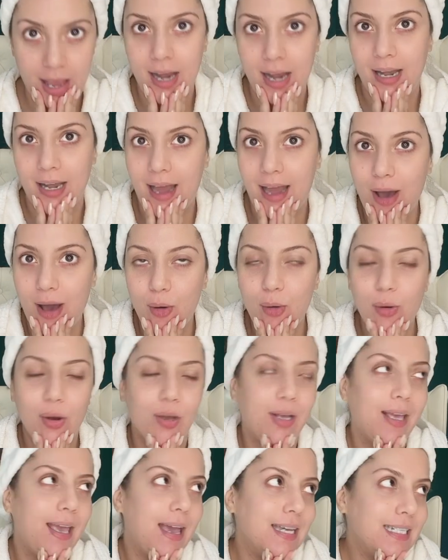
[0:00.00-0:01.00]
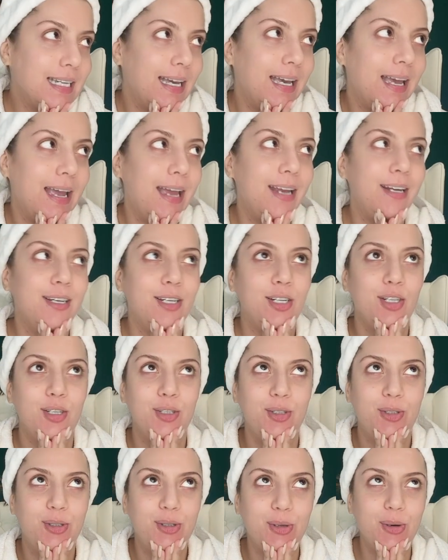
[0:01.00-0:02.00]
Now get ahead,
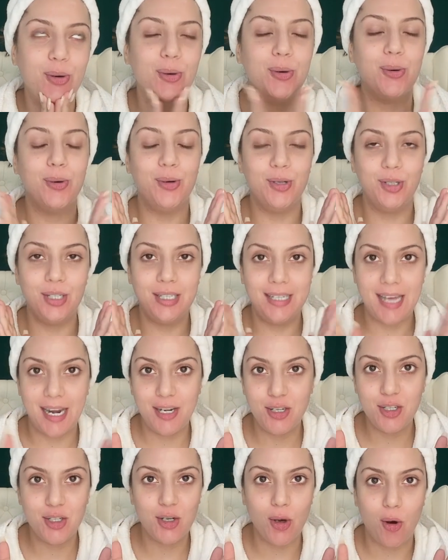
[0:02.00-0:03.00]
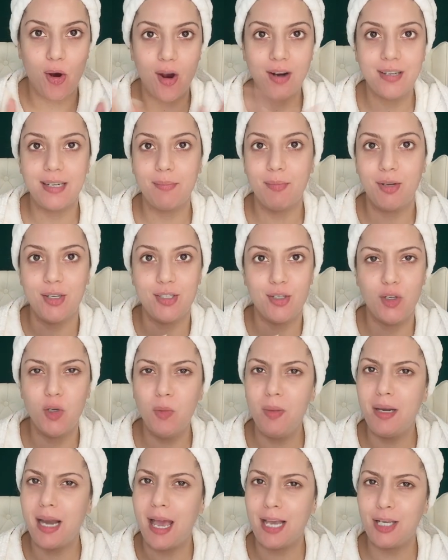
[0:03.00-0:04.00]
go get shocked because you'll
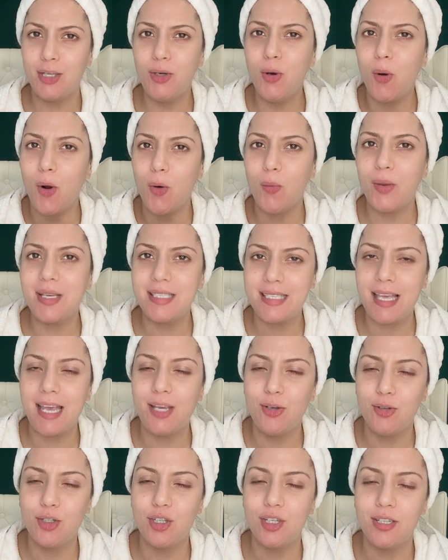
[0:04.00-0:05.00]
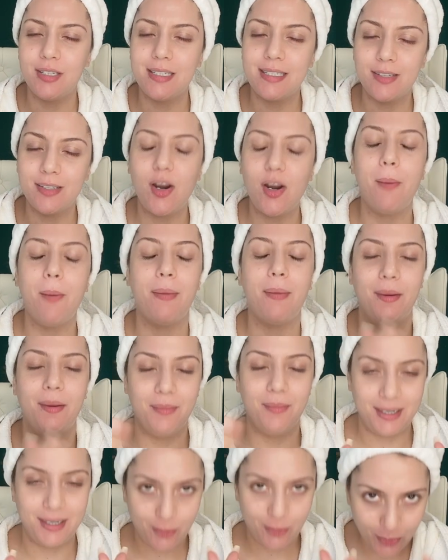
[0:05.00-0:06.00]
be like, you always say you shouldn't scrub.
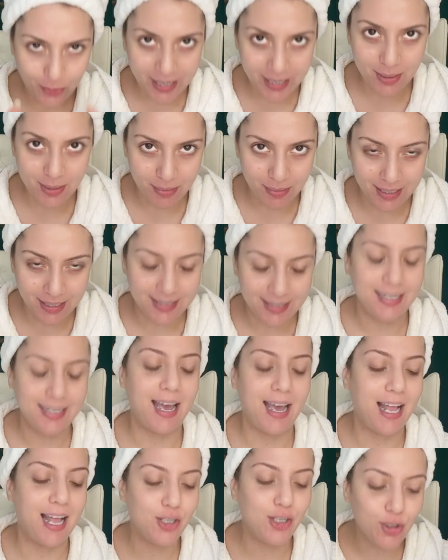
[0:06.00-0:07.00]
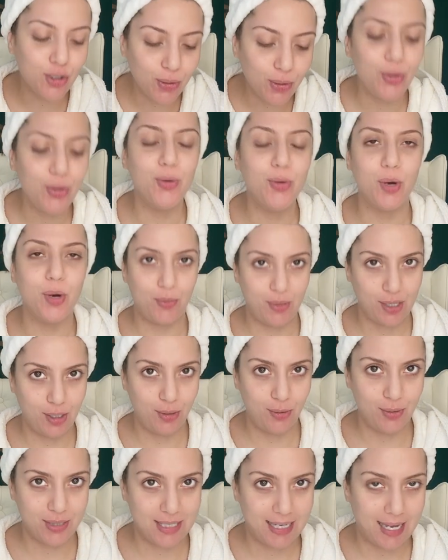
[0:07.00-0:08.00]
But wait a minute, I'll show you what we are
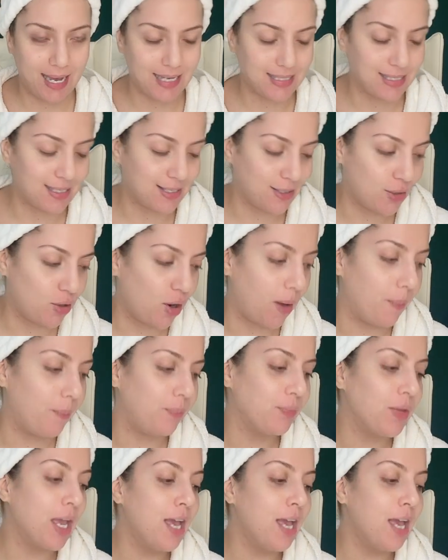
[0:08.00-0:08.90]
using as a scrub.